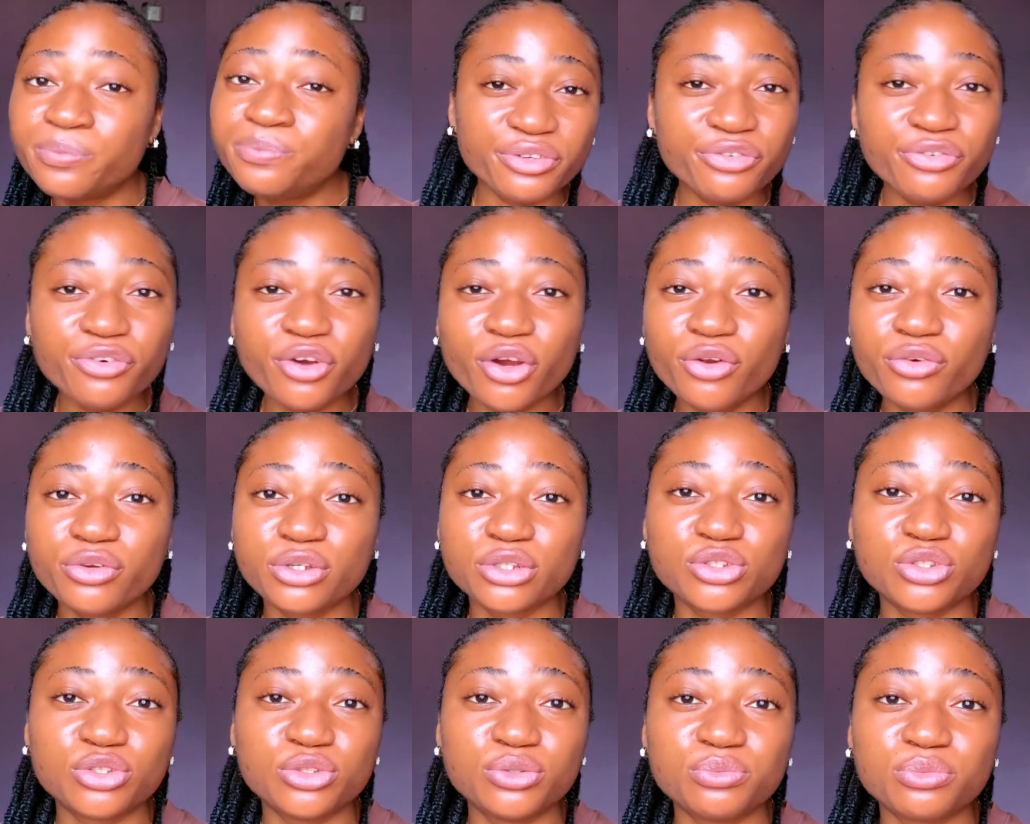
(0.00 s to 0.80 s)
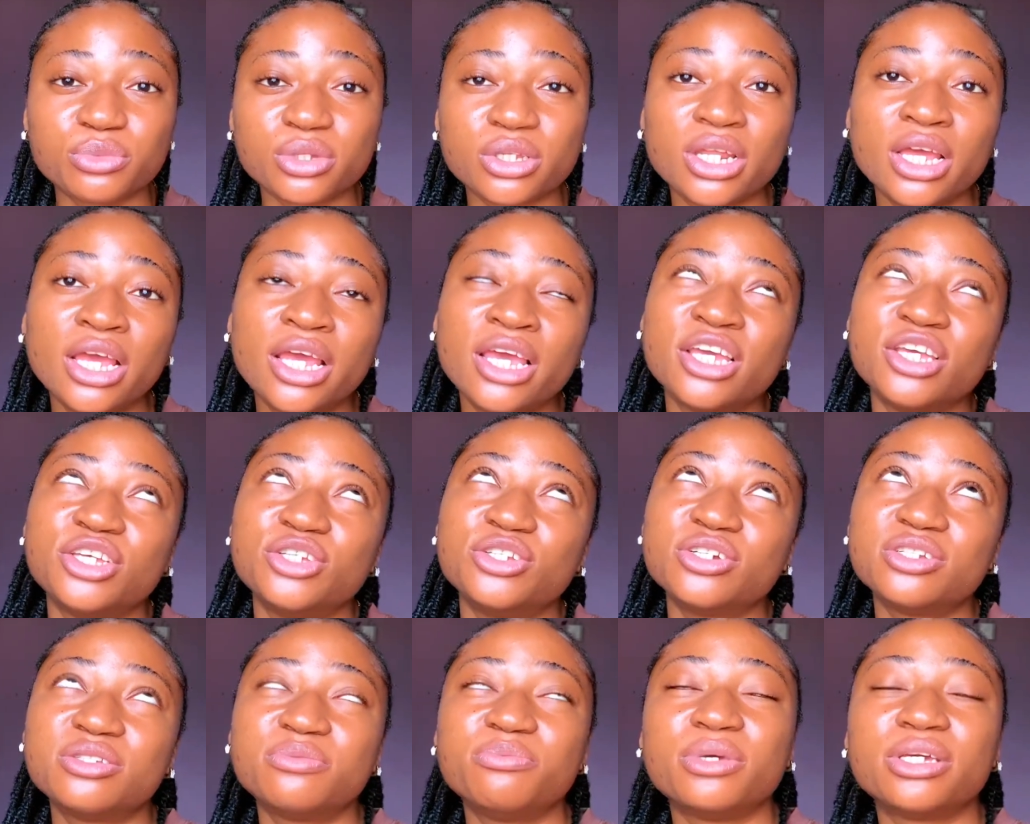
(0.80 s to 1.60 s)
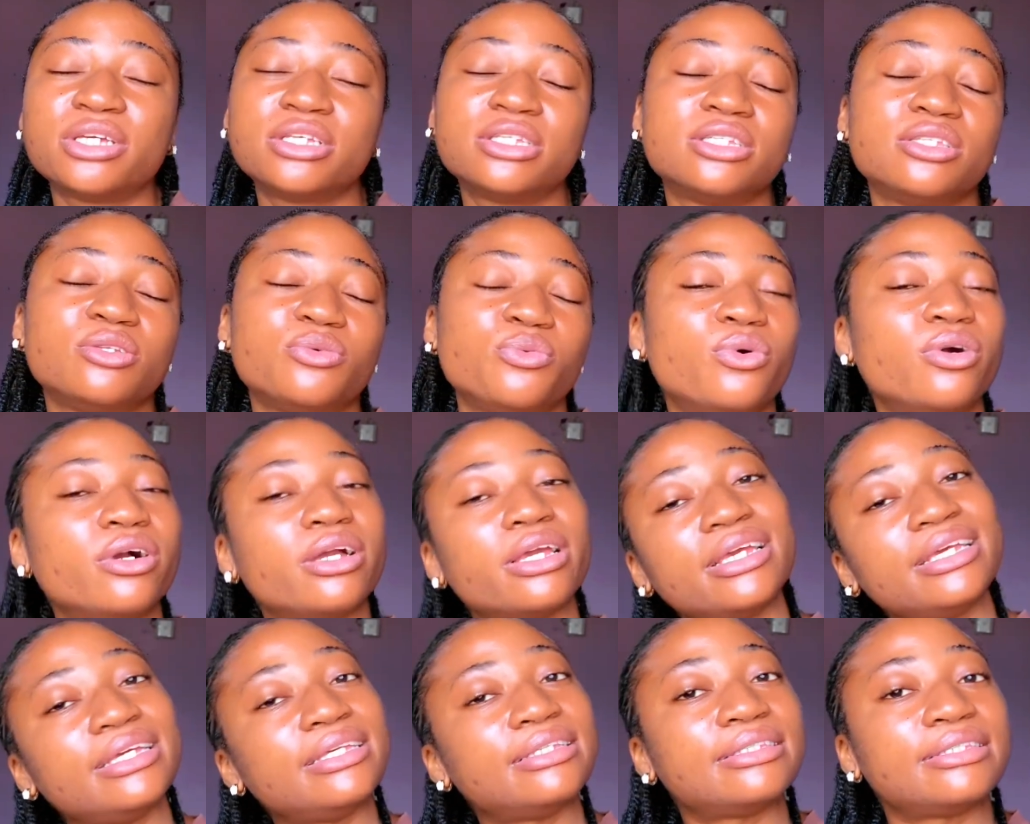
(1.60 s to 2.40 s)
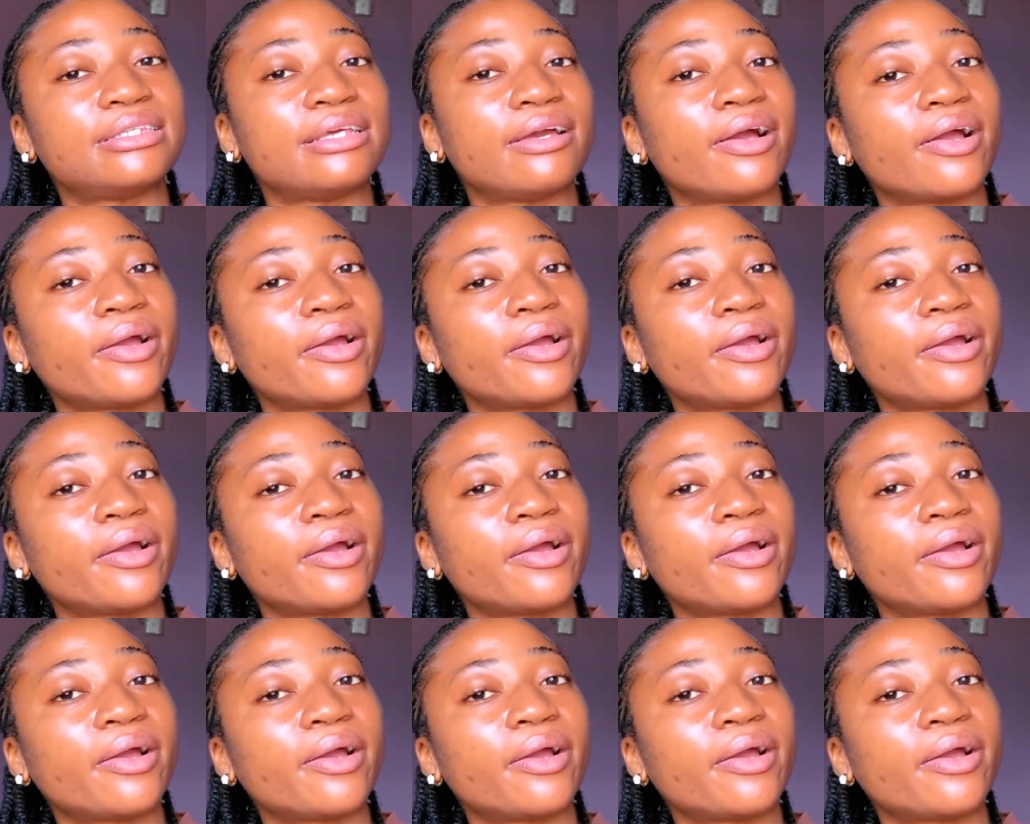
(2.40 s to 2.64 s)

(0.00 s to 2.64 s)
before resuming. It just makes the work easier.